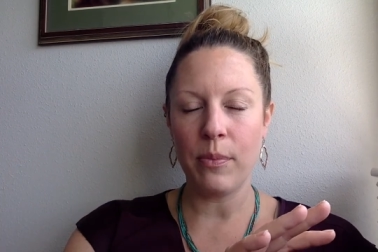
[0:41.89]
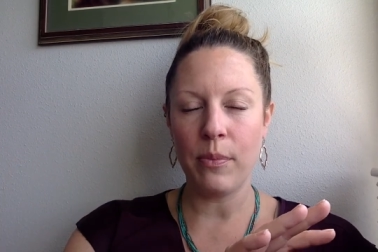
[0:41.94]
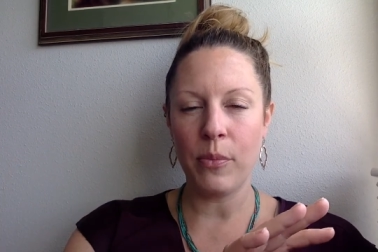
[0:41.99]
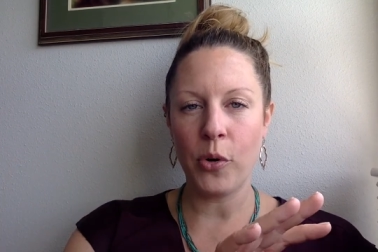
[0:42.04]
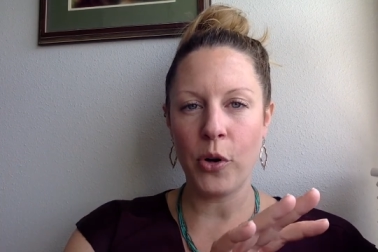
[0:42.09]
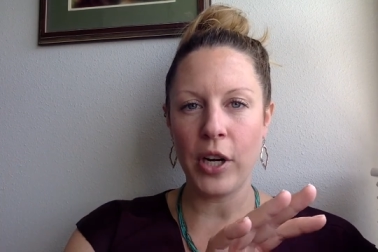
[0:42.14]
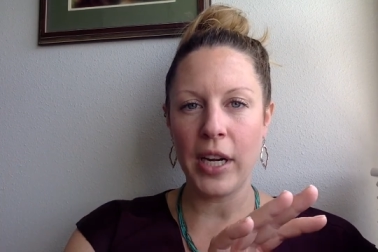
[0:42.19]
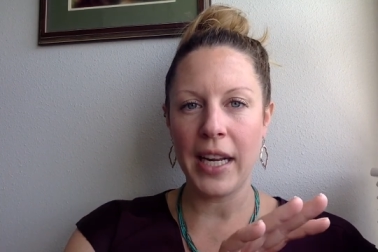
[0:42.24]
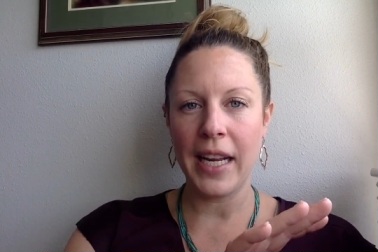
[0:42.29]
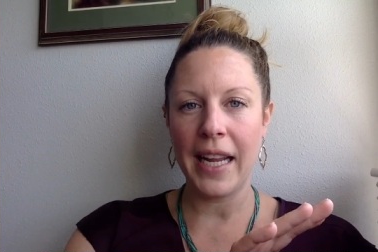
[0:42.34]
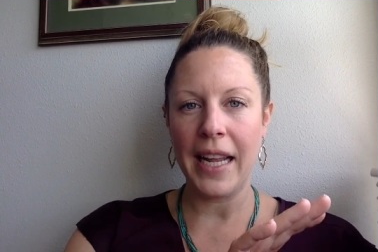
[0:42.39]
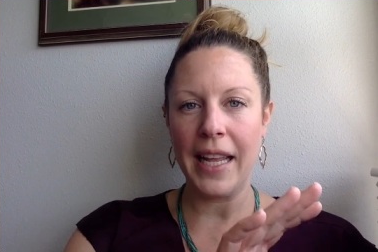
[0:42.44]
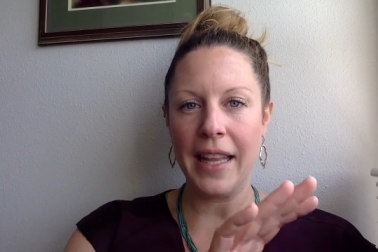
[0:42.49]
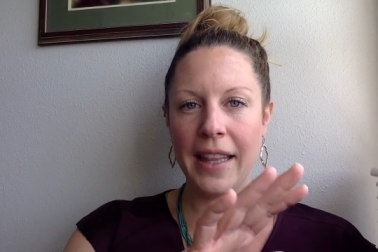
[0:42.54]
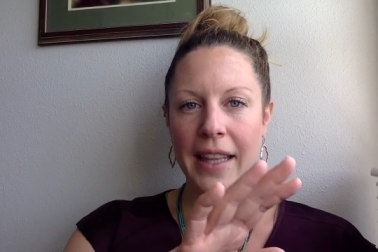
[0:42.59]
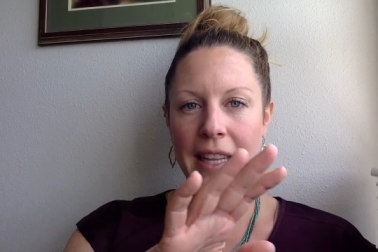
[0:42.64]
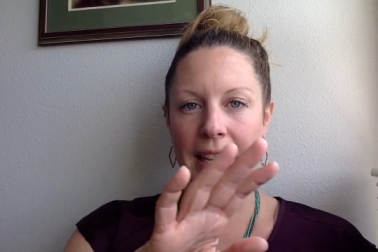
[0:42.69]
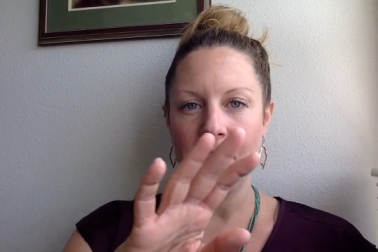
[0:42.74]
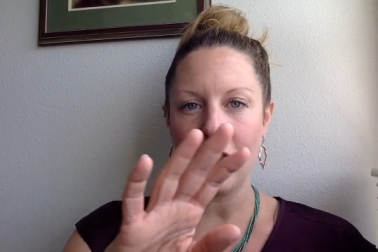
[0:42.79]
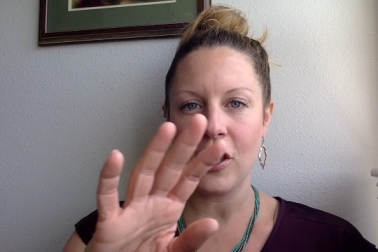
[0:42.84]
morning
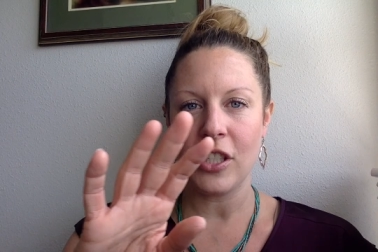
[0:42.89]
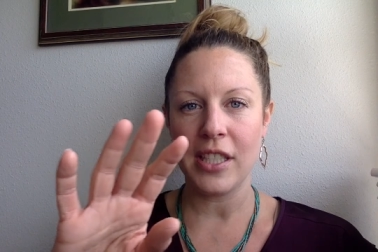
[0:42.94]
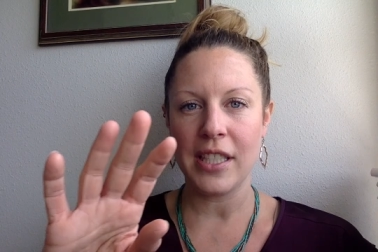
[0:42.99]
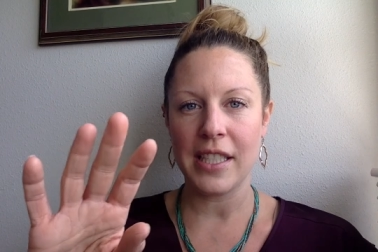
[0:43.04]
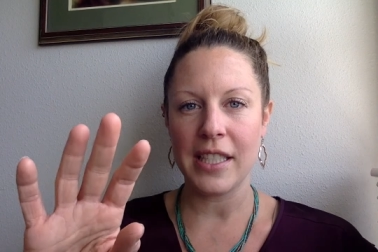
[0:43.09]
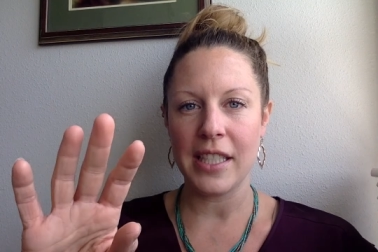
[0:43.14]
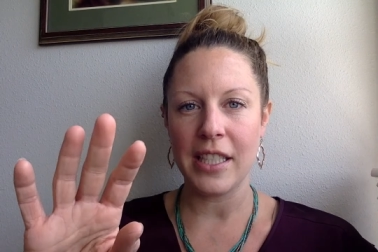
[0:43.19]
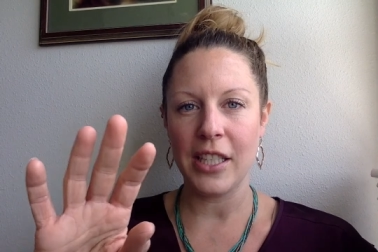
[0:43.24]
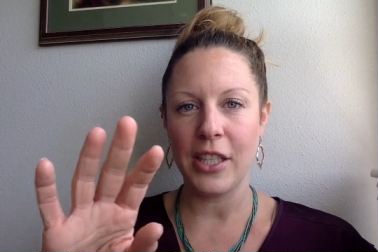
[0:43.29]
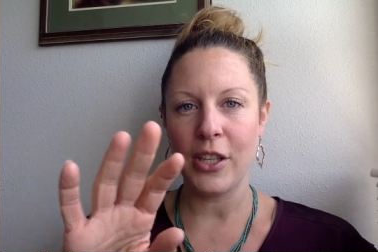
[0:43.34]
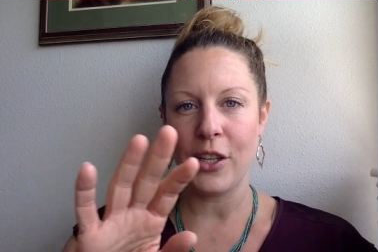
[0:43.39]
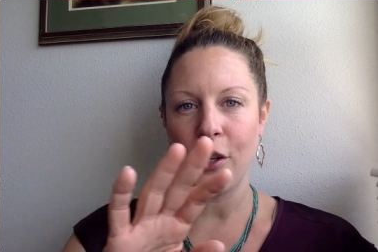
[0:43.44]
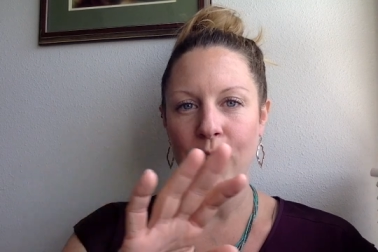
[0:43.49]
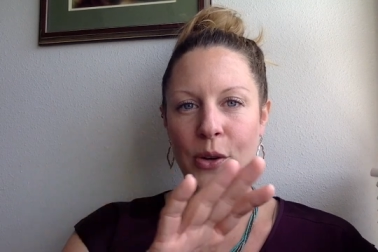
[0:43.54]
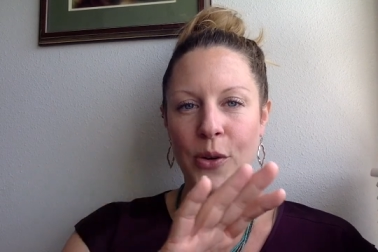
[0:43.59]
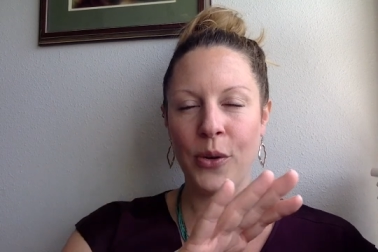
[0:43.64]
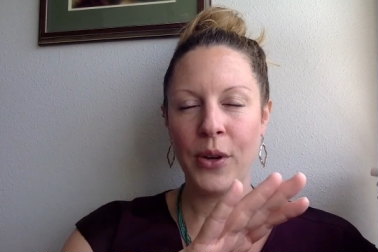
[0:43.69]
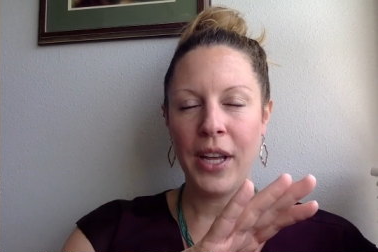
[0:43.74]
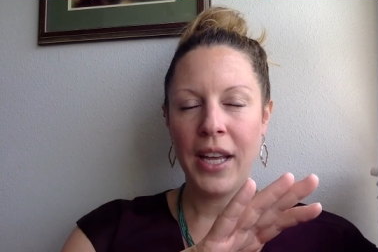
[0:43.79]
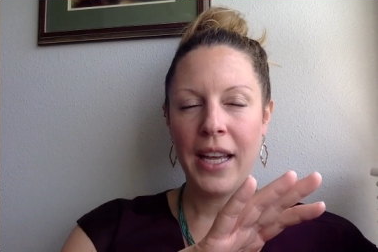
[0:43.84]
and then just you
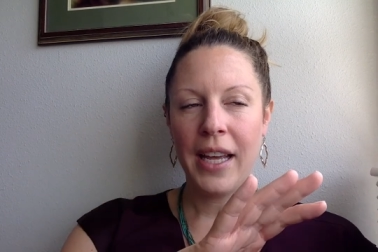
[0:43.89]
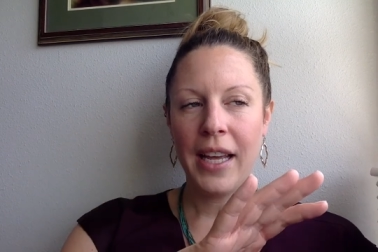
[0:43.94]
know